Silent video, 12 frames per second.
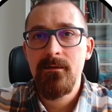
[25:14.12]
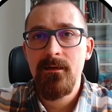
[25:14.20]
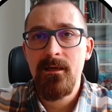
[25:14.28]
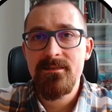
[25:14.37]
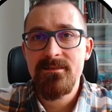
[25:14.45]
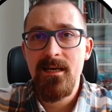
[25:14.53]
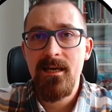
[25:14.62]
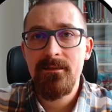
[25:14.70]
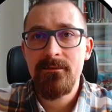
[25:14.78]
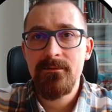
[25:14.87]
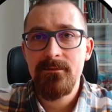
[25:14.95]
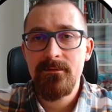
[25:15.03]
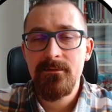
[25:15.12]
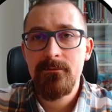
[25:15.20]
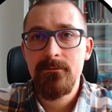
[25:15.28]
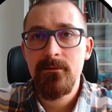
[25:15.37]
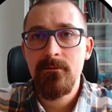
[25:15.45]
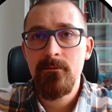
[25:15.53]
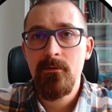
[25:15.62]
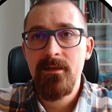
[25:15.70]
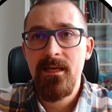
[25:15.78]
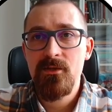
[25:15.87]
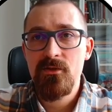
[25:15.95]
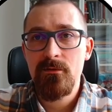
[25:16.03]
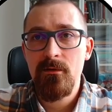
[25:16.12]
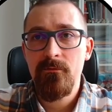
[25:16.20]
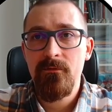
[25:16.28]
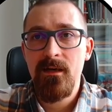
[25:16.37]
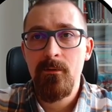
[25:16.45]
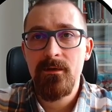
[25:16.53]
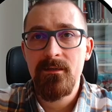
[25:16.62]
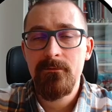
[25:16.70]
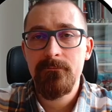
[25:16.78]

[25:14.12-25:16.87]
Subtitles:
assign the location of our